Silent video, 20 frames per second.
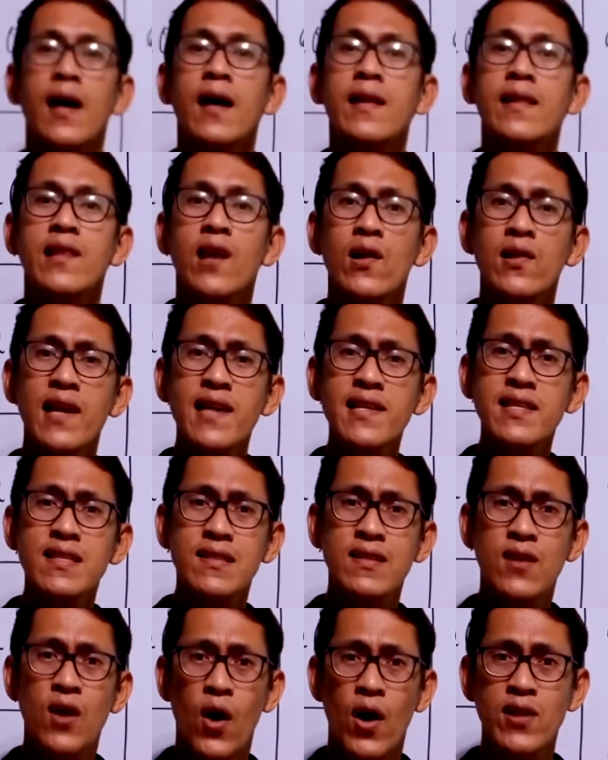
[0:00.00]
Now let's
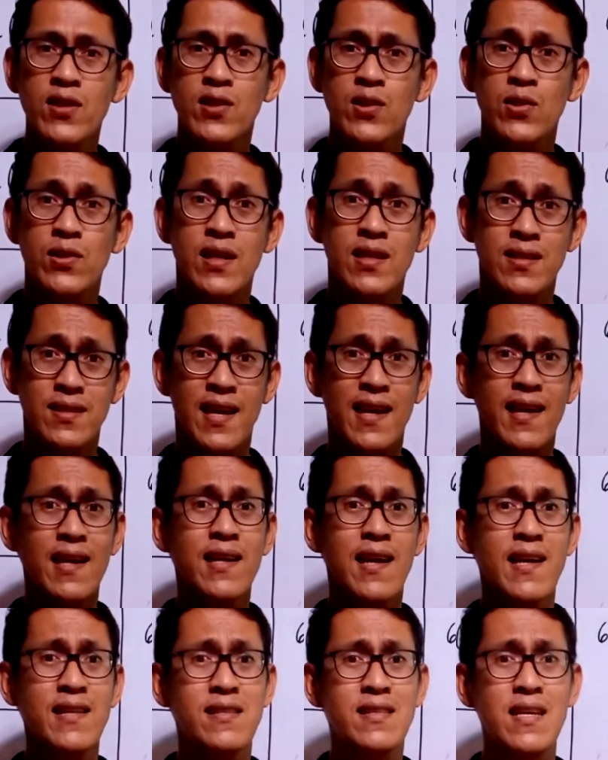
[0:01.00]
go to the second
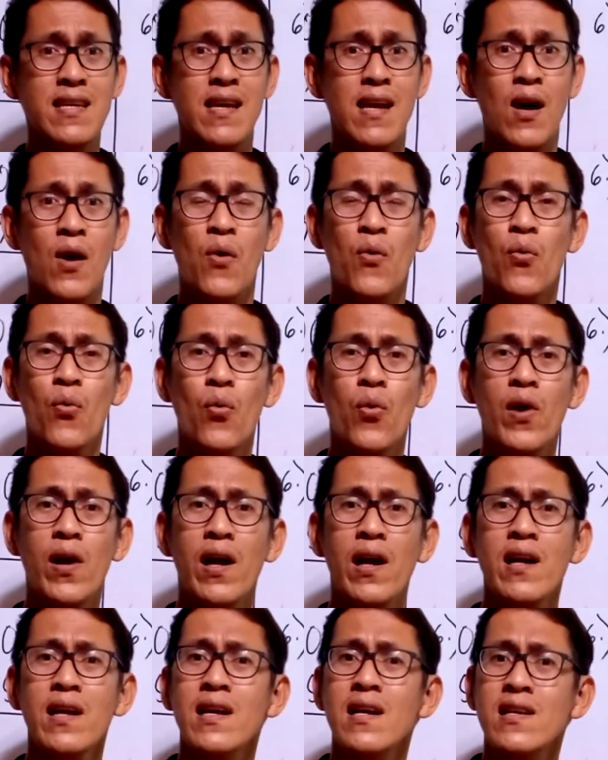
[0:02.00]
idea
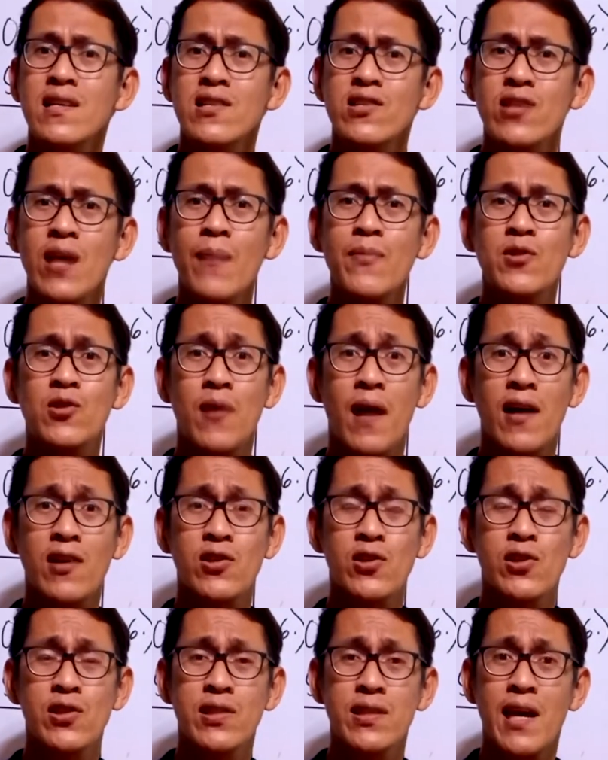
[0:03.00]
where
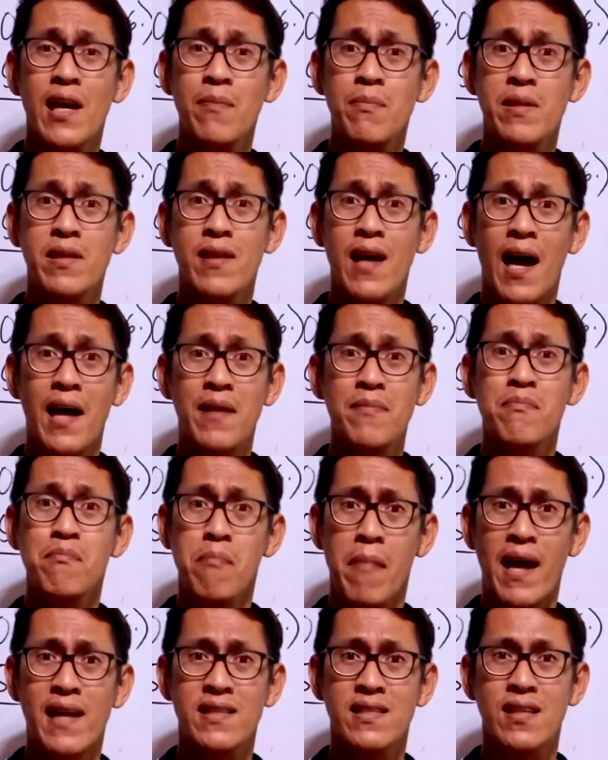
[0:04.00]
subtraction can be done
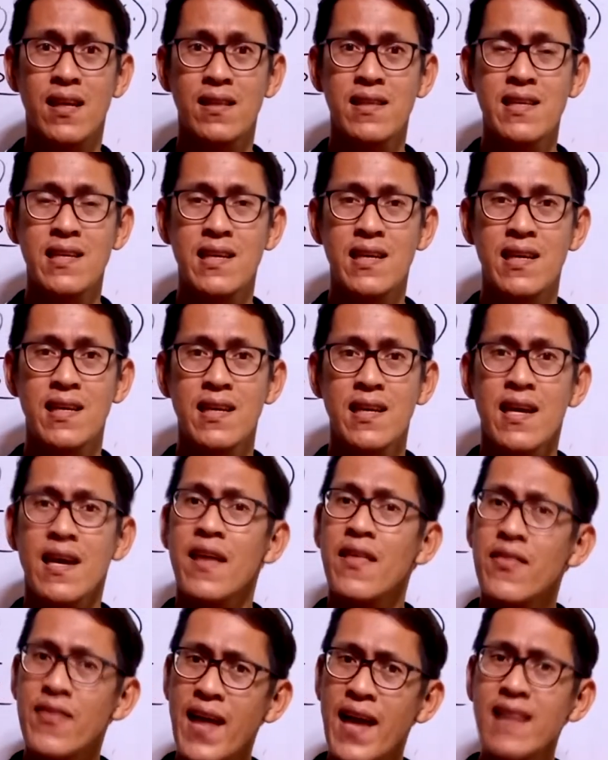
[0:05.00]
mentally.
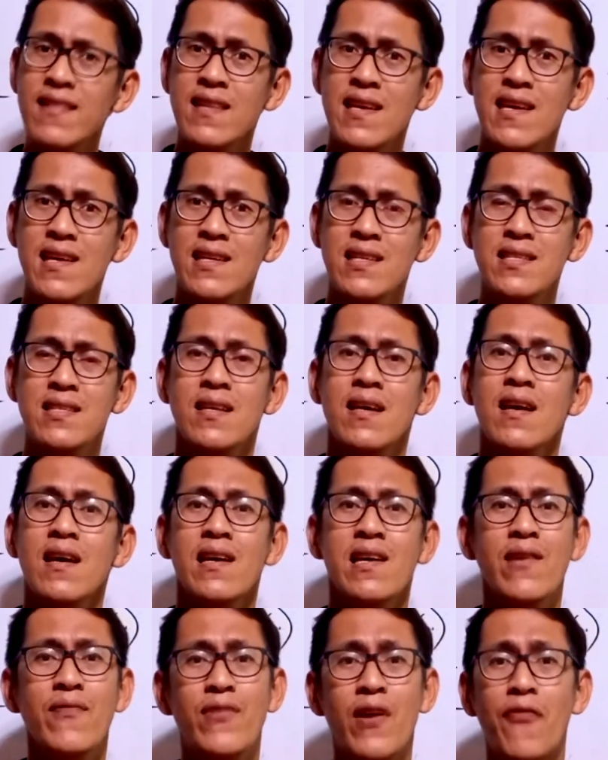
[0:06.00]
That is,
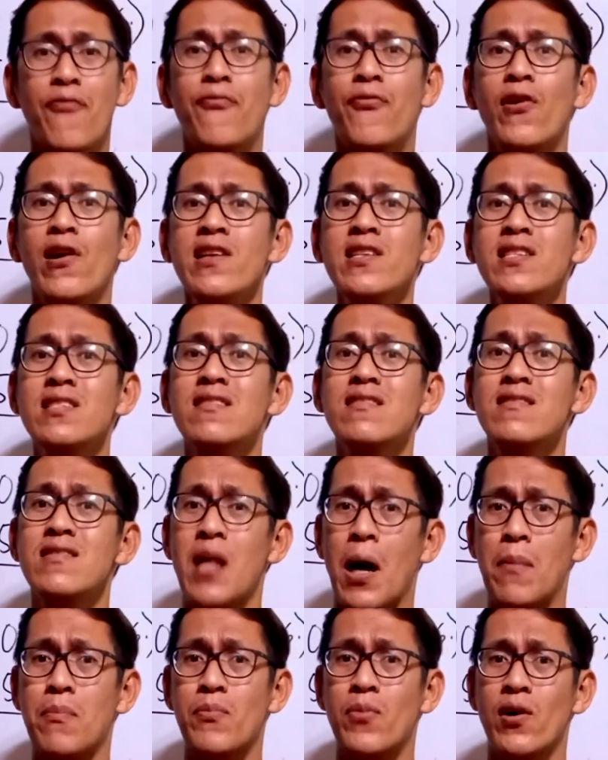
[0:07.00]
if the first
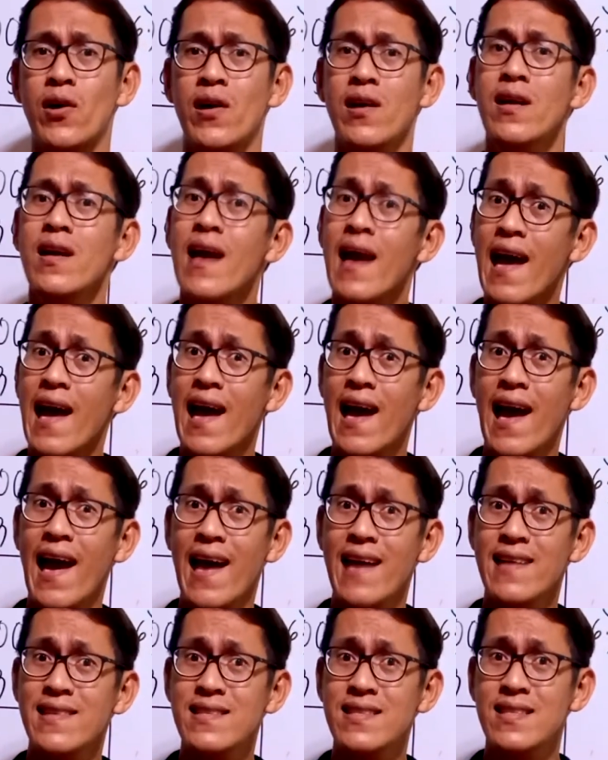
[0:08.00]
number
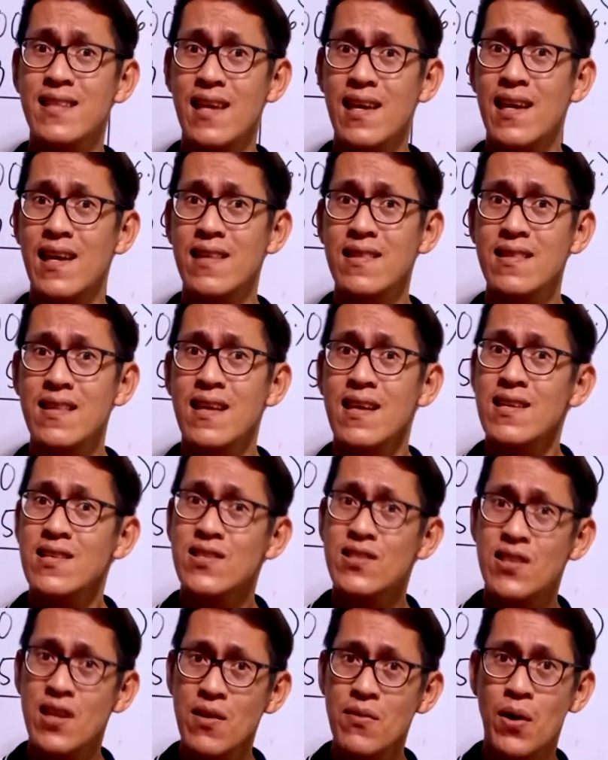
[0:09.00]
ends in
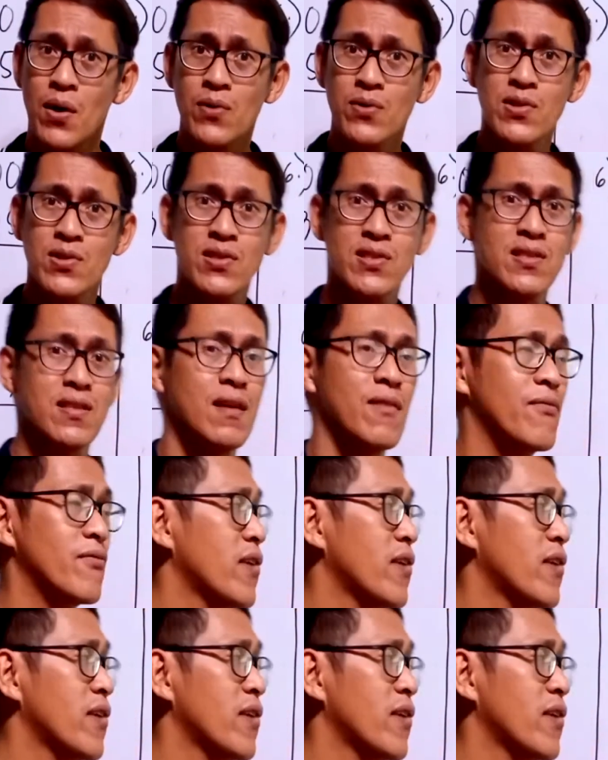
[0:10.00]
zeros.